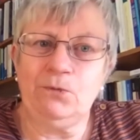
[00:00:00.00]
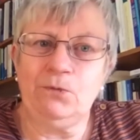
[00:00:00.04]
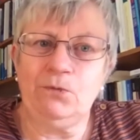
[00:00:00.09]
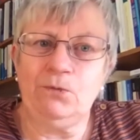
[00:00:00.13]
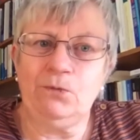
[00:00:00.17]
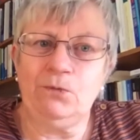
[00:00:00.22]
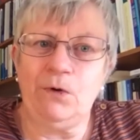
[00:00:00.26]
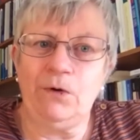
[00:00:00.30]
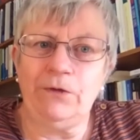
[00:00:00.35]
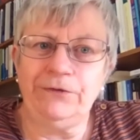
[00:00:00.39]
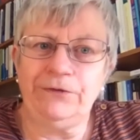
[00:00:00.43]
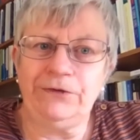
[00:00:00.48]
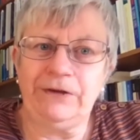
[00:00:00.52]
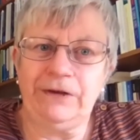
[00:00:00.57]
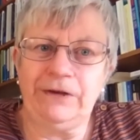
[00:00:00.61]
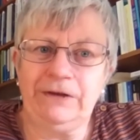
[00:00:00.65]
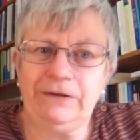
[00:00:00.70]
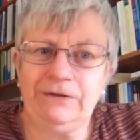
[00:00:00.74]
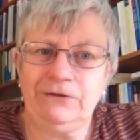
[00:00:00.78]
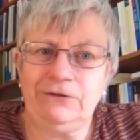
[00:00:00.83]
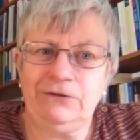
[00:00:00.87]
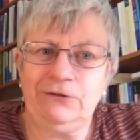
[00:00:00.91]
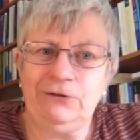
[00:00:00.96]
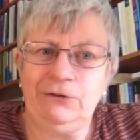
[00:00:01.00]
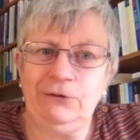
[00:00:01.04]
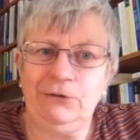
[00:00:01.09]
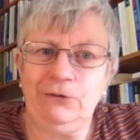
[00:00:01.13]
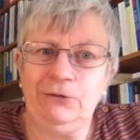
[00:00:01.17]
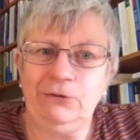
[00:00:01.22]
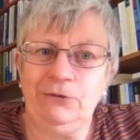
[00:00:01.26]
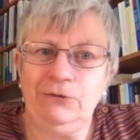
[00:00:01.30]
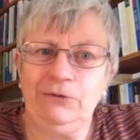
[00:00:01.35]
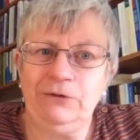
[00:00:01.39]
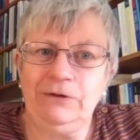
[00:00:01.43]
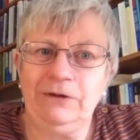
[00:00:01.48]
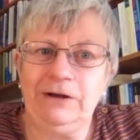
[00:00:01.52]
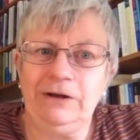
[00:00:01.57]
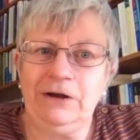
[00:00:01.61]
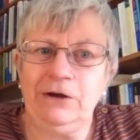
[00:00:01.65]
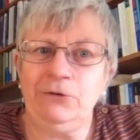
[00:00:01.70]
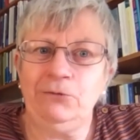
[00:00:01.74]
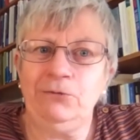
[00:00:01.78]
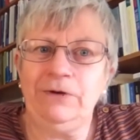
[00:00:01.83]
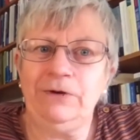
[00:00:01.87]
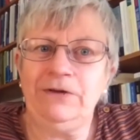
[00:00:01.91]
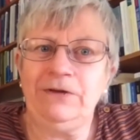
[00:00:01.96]
wanting to,
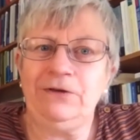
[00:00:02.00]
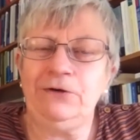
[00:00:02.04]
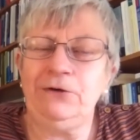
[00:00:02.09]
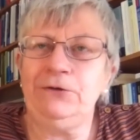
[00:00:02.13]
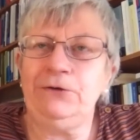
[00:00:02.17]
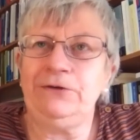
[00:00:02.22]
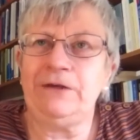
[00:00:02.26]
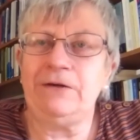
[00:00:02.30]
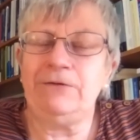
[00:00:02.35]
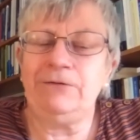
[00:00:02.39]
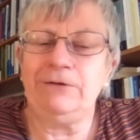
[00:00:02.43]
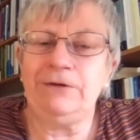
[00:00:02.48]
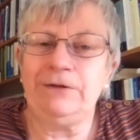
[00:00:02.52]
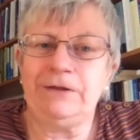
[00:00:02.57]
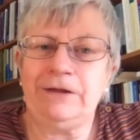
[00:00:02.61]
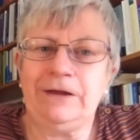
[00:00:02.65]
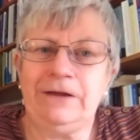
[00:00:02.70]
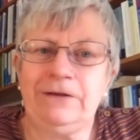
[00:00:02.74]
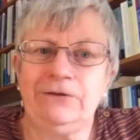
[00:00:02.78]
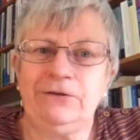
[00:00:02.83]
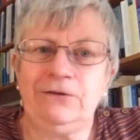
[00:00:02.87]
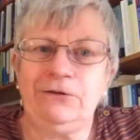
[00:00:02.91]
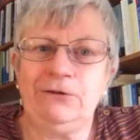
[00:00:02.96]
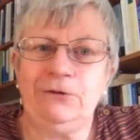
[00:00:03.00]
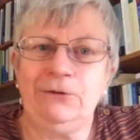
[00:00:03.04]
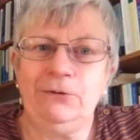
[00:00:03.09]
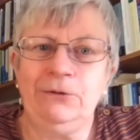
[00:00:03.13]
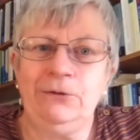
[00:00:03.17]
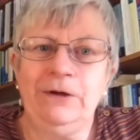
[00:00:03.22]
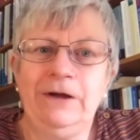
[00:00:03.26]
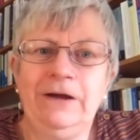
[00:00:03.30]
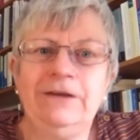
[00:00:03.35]
reduce everything to